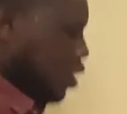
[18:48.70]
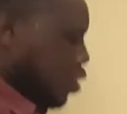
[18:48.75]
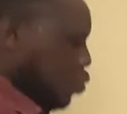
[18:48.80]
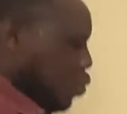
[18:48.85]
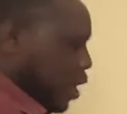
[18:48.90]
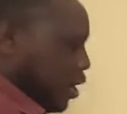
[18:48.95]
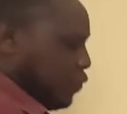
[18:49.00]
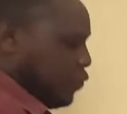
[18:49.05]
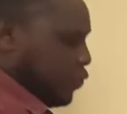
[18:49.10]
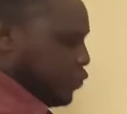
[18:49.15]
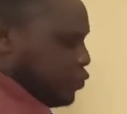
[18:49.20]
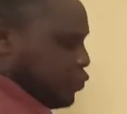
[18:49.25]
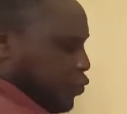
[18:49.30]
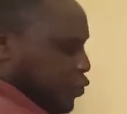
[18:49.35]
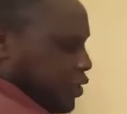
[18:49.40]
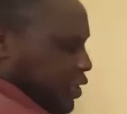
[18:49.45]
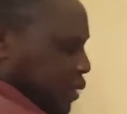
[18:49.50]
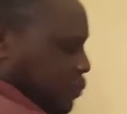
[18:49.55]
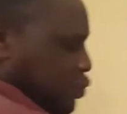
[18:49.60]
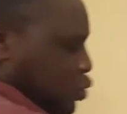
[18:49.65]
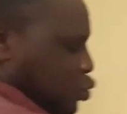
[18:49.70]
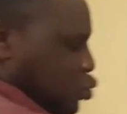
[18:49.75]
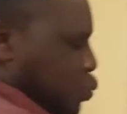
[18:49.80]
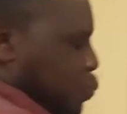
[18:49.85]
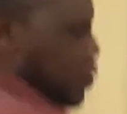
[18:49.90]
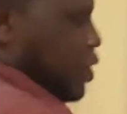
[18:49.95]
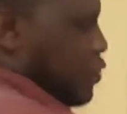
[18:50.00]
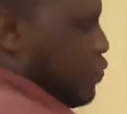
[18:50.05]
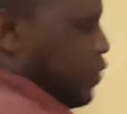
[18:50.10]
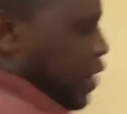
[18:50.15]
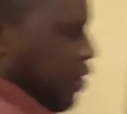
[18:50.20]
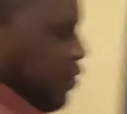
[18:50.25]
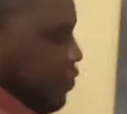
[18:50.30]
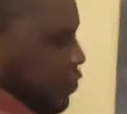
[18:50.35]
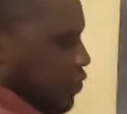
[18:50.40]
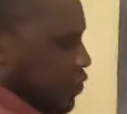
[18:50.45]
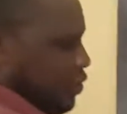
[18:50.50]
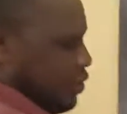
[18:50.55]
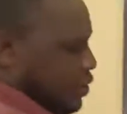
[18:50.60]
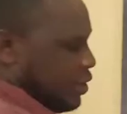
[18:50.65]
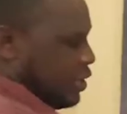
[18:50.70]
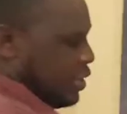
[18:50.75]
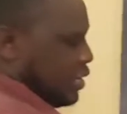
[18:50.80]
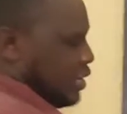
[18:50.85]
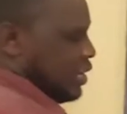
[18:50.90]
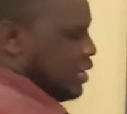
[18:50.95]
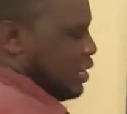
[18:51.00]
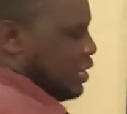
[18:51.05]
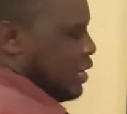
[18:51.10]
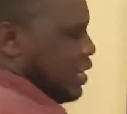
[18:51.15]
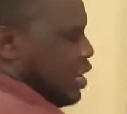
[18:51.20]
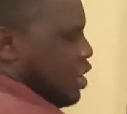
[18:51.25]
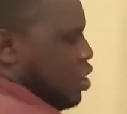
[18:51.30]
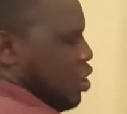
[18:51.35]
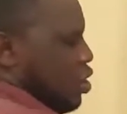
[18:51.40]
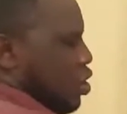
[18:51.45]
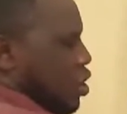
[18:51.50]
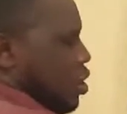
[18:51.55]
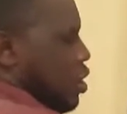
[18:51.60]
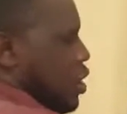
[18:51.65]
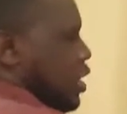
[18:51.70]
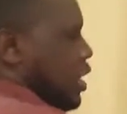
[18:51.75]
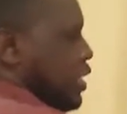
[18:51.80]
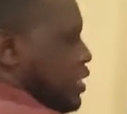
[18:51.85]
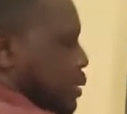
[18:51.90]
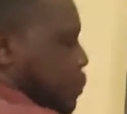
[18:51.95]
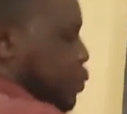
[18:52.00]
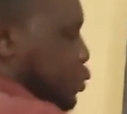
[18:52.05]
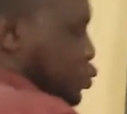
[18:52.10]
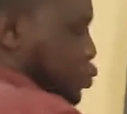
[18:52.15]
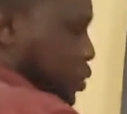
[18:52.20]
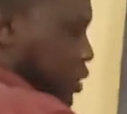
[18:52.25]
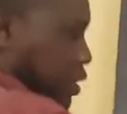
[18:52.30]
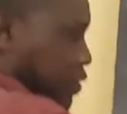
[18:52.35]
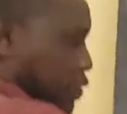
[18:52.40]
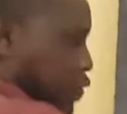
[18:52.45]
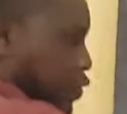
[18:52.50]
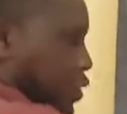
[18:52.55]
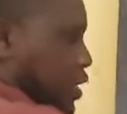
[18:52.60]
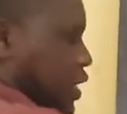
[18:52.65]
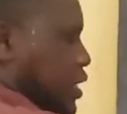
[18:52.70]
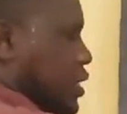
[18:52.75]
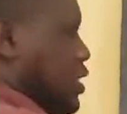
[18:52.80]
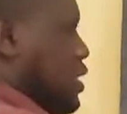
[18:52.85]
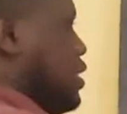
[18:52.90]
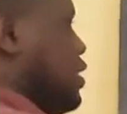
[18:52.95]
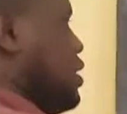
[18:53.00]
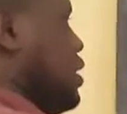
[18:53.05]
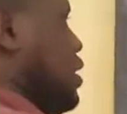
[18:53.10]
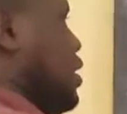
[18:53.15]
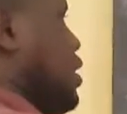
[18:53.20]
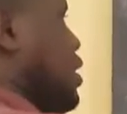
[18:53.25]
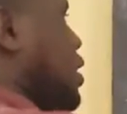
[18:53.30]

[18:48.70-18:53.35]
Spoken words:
144 times 2.5, it's supposed to give you 360.